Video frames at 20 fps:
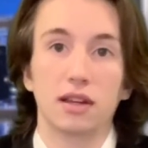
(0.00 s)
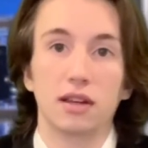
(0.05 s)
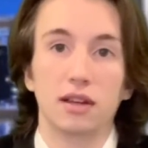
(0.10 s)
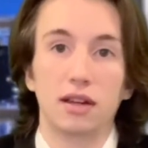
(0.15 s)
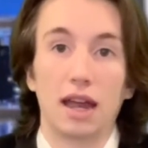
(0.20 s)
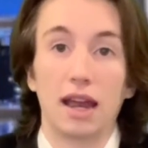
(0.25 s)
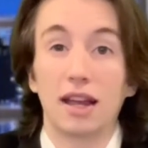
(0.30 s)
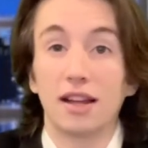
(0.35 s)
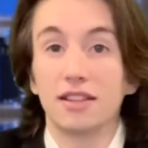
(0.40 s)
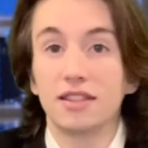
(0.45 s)

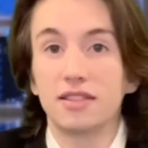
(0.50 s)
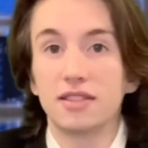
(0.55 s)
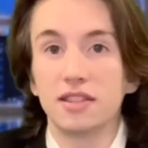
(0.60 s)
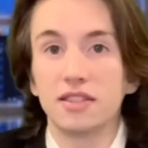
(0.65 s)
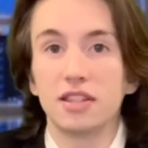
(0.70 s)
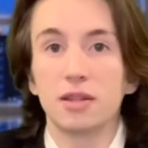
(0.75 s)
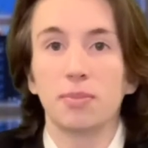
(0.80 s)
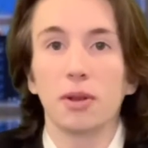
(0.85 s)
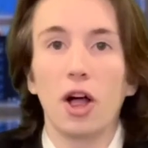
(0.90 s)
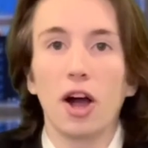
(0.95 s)
And since
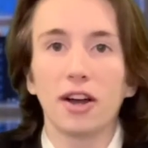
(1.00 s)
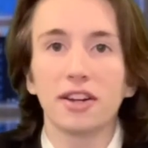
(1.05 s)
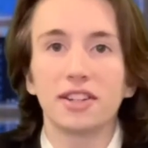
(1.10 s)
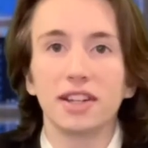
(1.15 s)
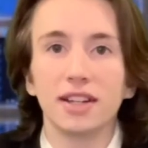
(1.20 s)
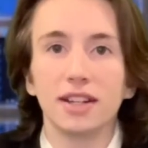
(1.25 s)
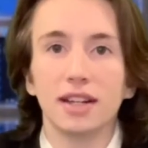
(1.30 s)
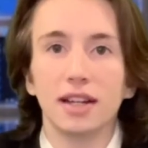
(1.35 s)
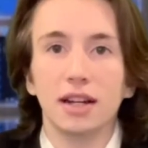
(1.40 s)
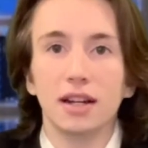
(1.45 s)
he blocked
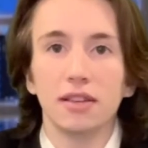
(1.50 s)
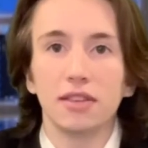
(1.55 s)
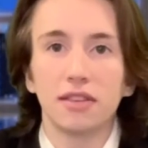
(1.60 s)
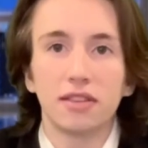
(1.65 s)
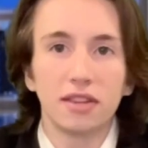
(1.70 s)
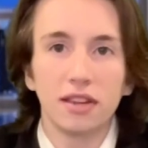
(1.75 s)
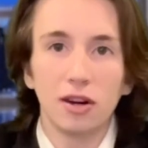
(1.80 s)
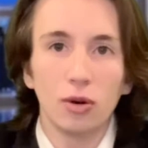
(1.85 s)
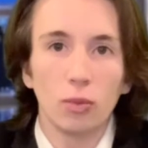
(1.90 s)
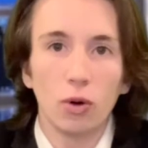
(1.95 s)
it, the
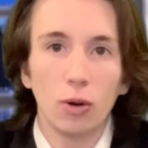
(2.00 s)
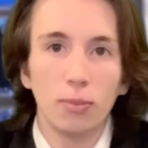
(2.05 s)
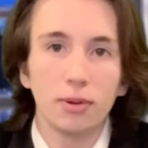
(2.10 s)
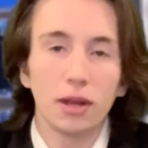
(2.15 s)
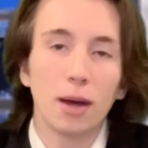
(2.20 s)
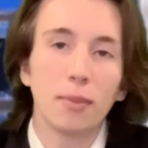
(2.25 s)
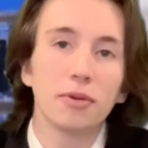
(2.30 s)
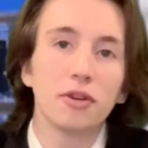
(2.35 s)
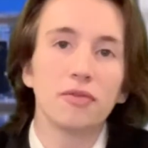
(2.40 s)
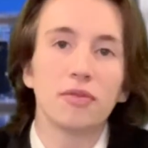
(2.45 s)
Senate won't be
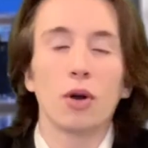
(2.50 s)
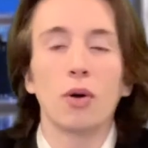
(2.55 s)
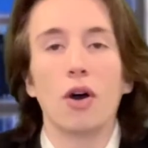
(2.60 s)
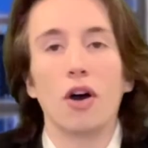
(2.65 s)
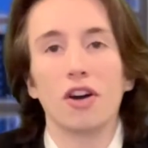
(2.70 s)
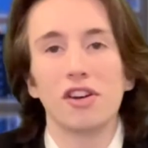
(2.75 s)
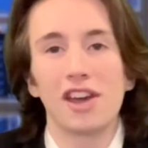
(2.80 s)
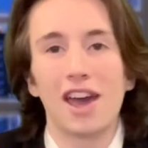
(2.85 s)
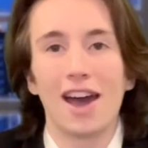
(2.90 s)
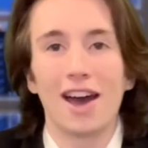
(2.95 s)
able to vote
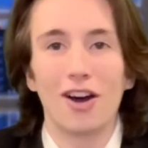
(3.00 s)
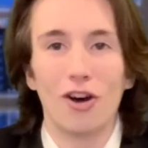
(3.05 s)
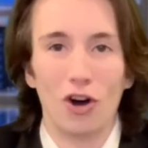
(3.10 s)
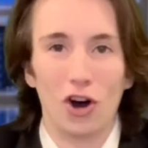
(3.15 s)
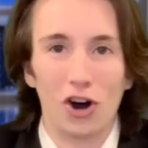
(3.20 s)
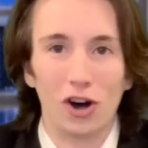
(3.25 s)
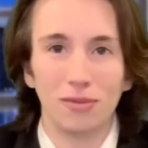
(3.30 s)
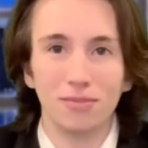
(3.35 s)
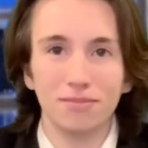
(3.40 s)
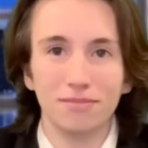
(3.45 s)
on it at
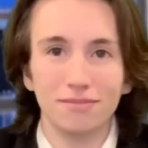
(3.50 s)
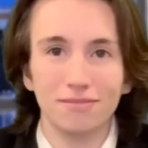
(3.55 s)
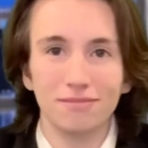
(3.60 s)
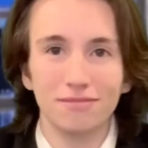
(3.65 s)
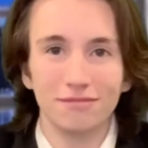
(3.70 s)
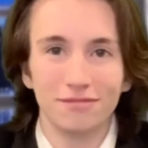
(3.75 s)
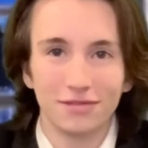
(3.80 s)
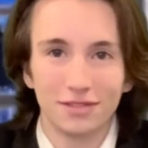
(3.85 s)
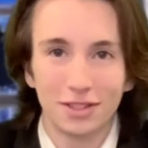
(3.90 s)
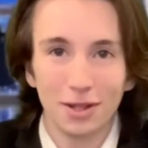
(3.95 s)
all.
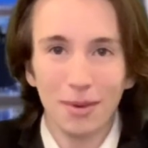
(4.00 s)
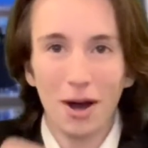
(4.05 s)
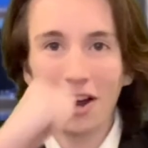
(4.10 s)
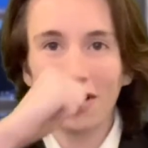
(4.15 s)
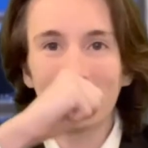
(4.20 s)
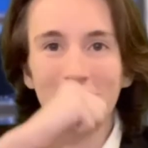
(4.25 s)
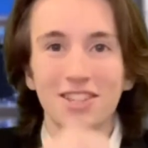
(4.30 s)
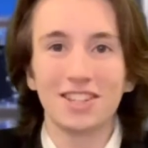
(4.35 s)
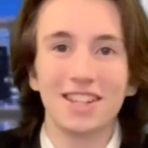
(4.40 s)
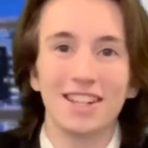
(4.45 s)

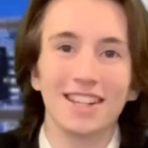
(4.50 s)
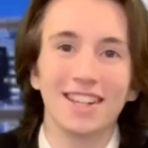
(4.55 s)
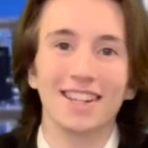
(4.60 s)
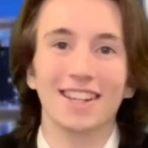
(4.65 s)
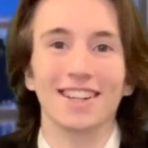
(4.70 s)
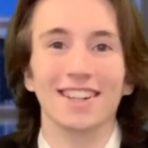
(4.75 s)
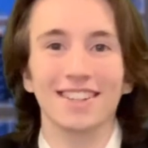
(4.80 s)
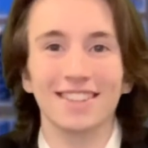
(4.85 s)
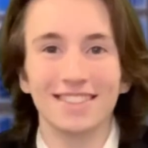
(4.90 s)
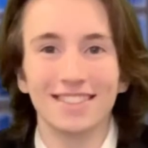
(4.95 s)

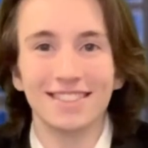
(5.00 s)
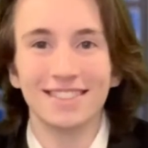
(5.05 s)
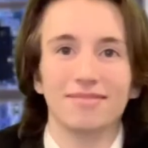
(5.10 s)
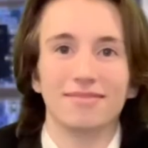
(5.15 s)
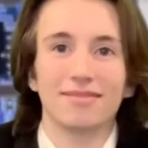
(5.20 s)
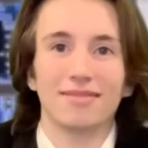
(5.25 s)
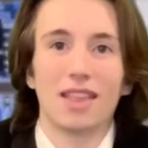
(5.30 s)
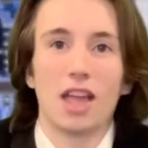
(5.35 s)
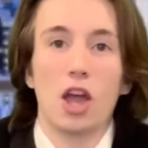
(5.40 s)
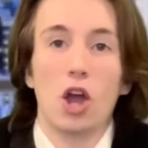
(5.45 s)
Democracy!
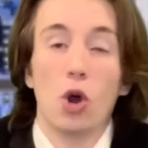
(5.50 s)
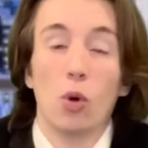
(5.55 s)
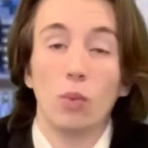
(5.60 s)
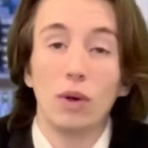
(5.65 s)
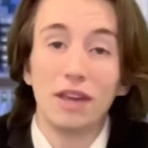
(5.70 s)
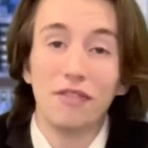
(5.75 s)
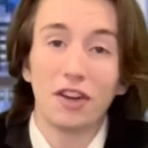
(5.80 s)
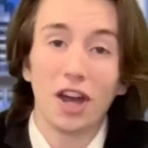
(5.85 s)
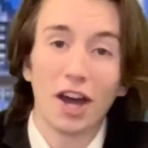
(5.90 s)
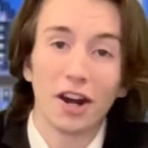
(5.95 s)

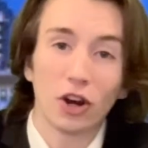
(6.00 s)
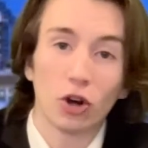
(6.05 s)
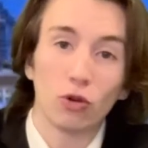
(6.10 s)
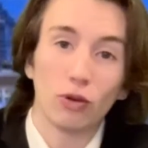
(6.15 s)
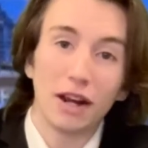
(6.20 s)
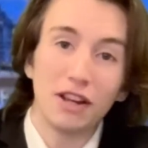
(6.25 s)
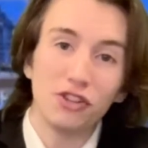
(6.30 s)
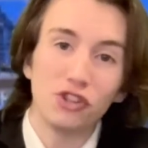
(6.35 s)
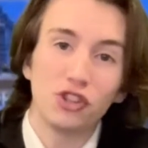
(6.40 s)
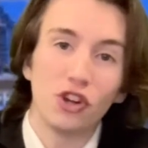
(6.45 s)
We've got a
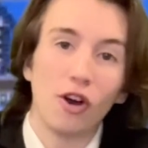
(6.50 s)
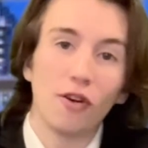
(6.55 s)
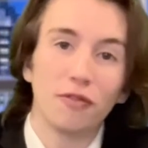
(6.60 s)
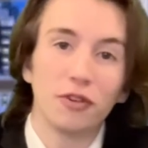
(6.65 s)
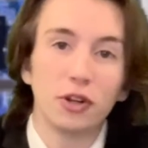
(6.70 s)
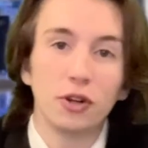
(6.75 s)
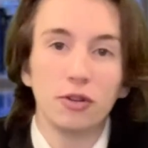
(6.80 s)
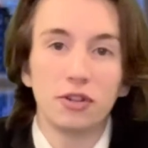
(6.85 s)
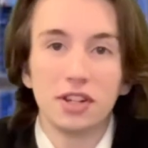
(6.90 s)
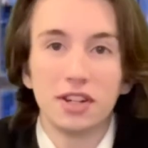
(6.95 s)
great show for
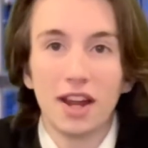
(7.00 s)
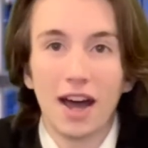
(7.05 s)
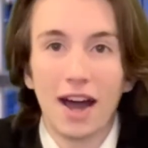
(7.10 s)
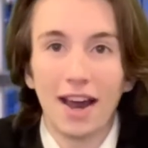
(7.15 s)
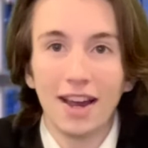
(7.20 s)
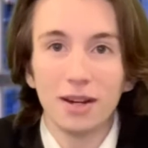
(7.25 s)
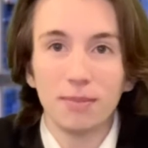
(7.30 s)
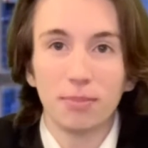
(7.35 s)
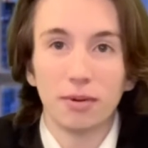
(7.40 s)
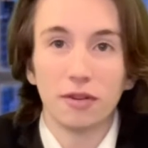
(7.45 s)
you
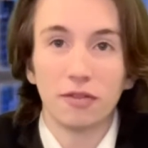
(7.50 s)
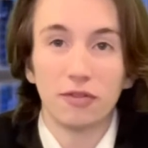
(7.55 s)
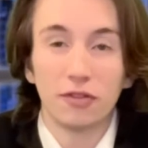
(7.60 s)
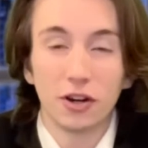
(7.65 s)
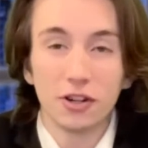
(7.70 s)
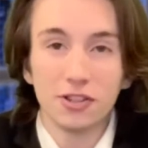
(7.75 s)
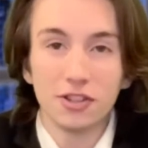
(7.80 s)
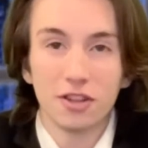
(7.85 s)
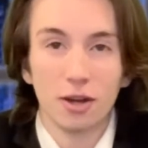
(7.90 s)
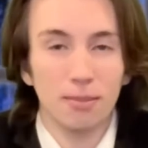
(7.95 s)
tonight, but
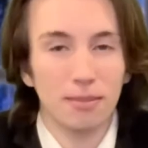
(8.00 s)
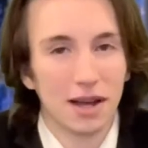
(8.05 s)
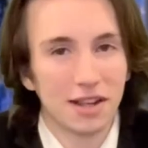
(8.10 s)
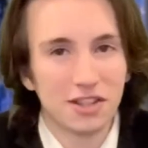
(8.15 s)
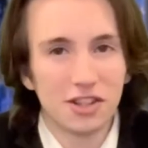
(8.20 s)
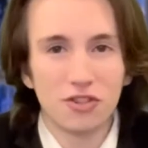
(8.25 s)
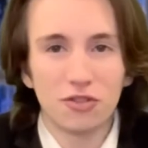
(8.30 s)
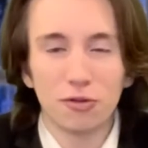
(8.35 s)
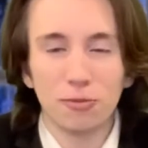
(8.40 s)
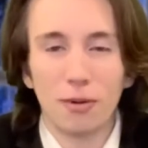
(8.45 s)
first, a message
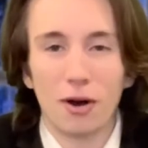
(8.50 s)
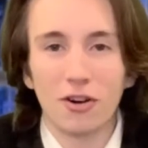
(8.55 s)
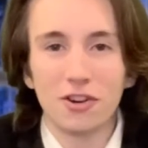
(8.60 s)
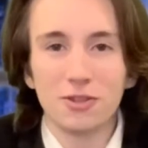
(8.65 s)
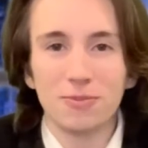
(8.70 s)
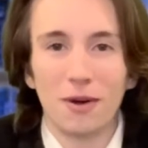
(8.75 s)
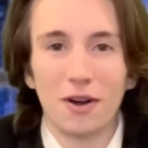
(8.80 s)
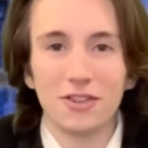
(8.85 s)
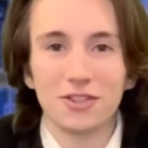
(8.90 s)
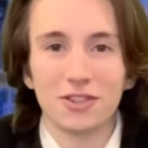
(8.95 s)
from our
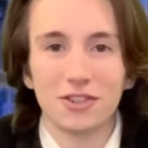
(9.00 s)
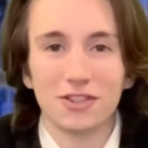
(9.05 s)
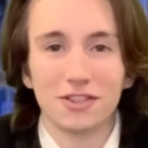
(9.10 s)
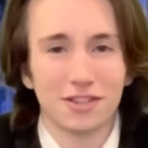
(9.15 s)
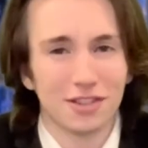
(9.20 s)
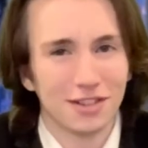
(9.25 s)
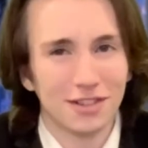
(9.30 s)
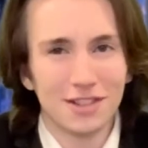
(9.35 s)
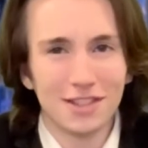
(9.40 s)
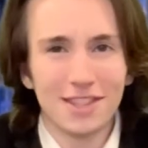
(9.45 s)
sponsors.
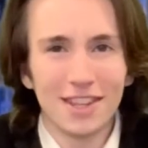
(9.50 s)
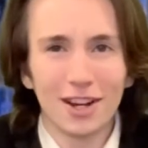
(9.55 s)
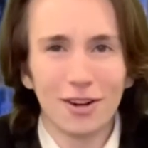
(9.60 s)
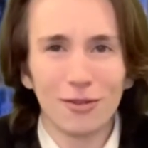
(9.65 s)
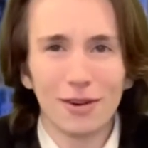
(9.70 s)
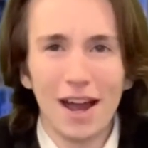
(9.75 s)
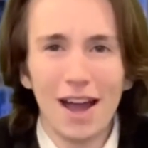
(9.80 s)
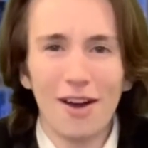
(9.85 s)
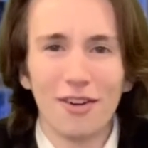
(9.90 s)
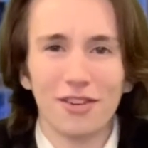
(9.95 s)
Stick around.